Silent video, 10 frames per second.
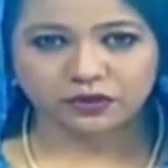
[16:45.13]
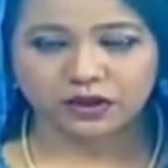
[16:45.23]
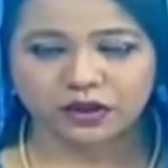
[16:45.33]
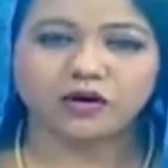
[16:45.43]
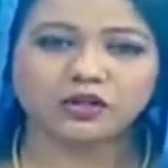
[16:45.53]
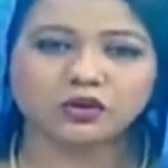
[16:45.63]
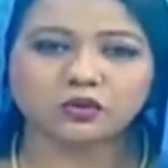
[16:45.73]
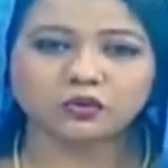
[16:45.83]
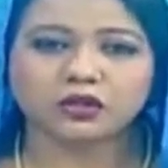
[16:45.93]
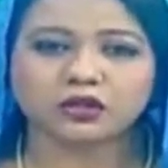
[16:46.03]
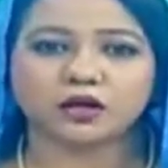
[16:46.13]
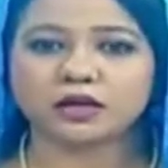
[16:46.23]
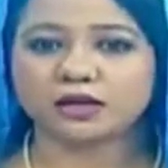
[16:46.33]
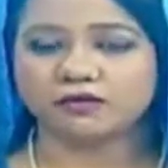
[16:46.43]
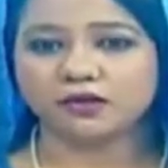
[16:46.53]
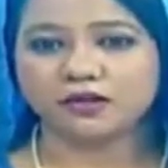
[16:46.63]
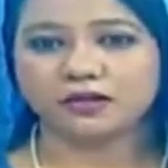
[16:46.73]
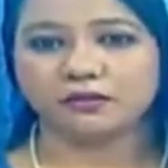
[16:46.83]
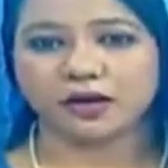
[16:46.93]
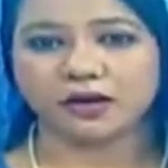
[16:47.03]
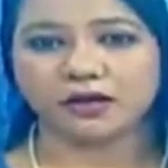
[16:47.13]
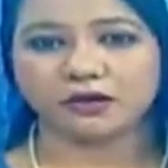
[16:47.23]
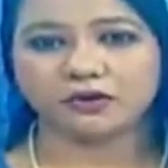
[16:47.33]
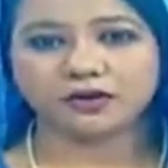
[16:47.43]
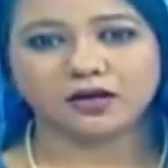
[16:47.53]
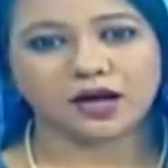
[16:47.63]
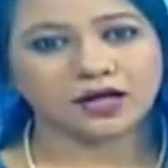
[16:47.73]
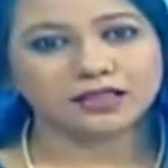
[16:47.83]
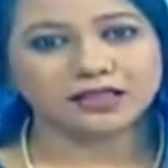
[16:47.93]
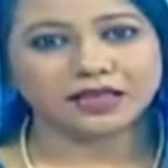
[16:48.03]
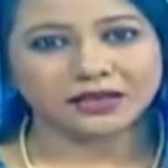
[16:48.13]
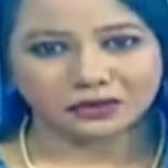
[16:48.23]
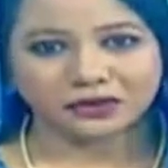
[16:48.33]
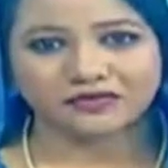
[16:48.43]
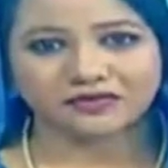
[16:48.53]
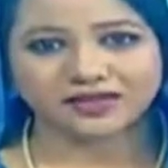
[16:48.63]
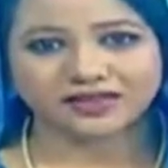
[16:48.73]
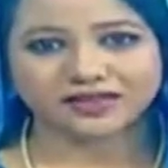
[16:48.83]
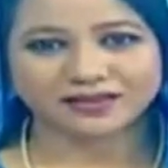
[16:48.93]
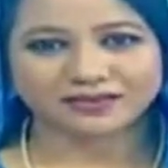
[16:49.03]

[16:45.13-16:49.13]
We invite you to watch our 11:30 Bangla news. Until then, Khuda Hafiz.